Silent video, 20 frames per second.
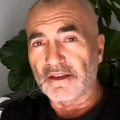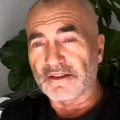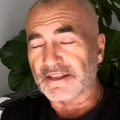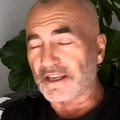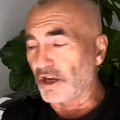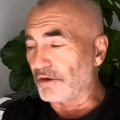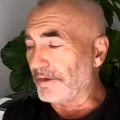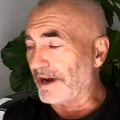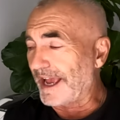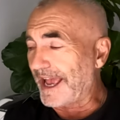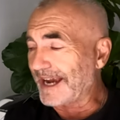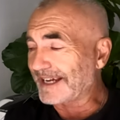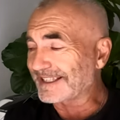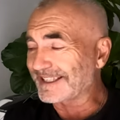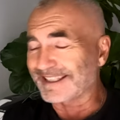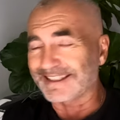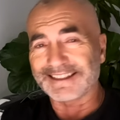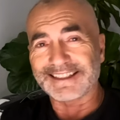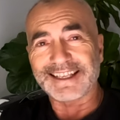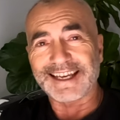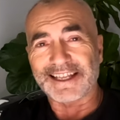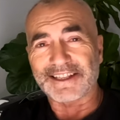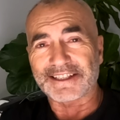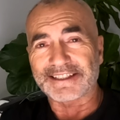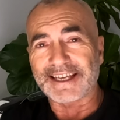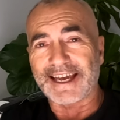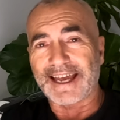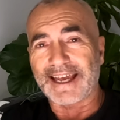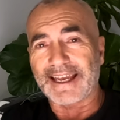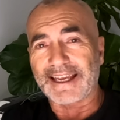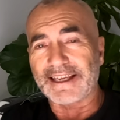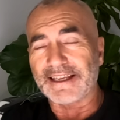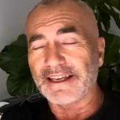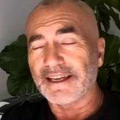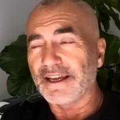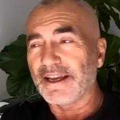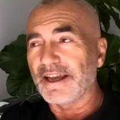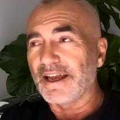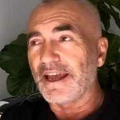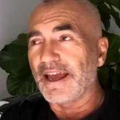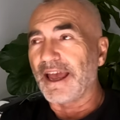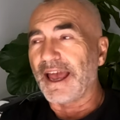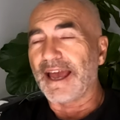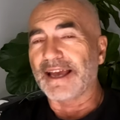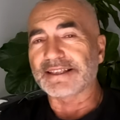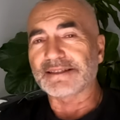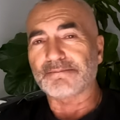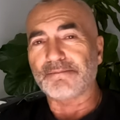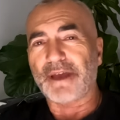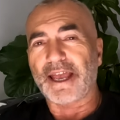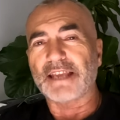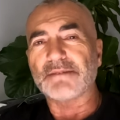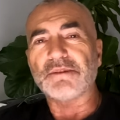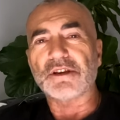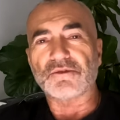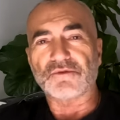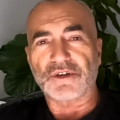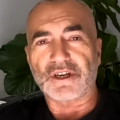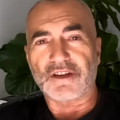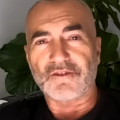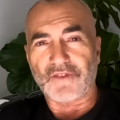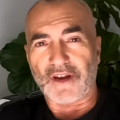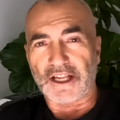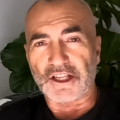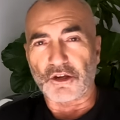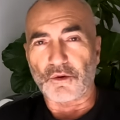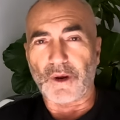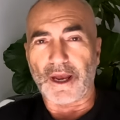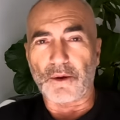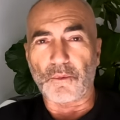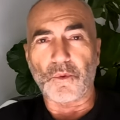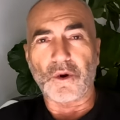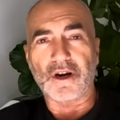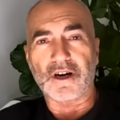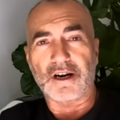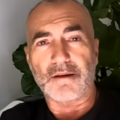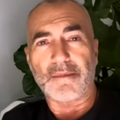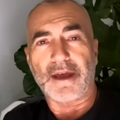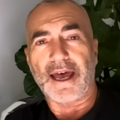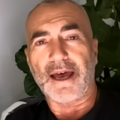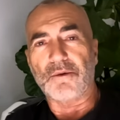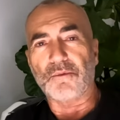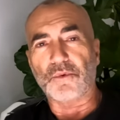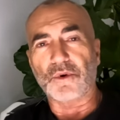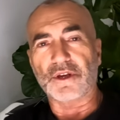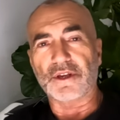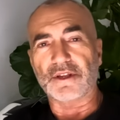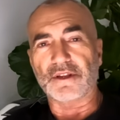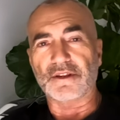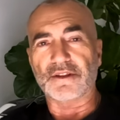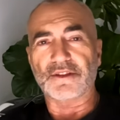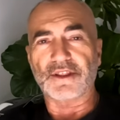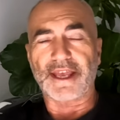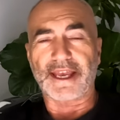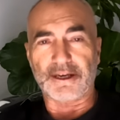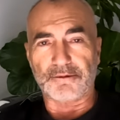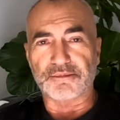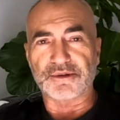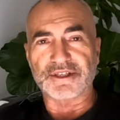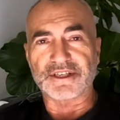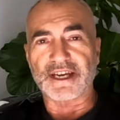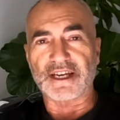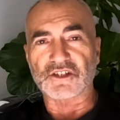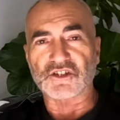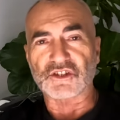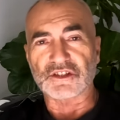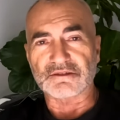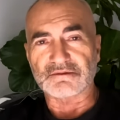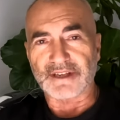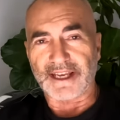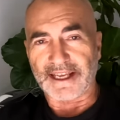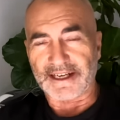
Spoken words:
So my accident the other day has made me reevaluate where I'm at with head protection.